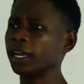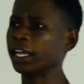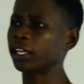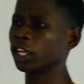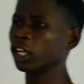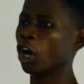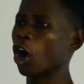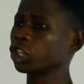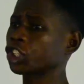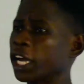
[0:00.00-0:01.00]
like in
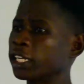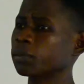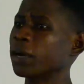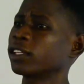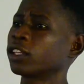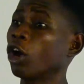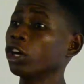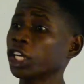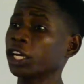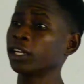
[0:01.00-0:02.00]
oceans, but in the
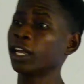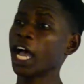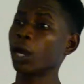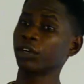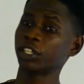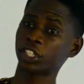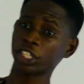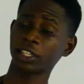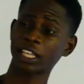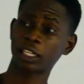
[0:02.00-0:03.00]
ocean, I will
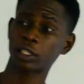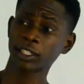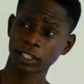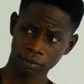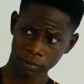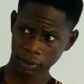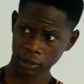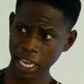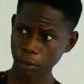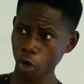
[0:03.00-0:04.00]
teach that
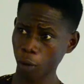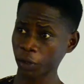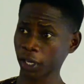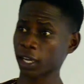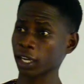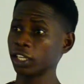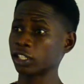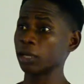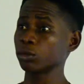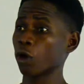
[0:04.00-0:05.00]
subtopic in
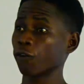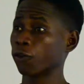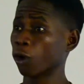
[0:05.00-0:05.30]
terms of